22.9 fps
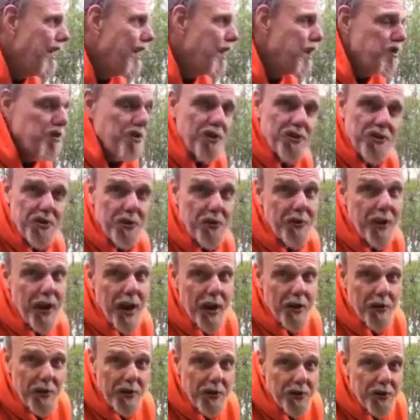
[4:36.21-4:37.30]
It's also not
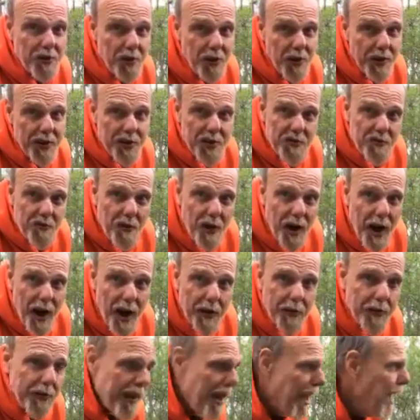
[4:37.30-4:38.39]
on the longest rod
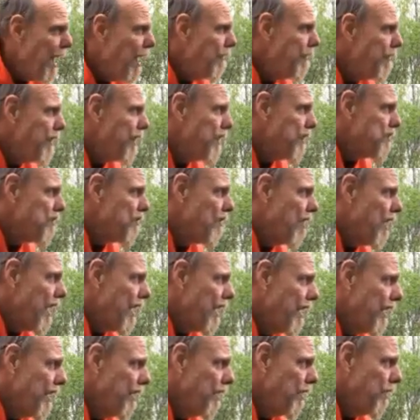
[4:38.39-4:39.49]
or the heaviest rod
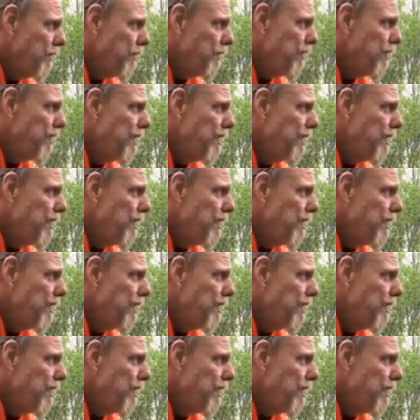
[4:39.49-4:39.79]
I own.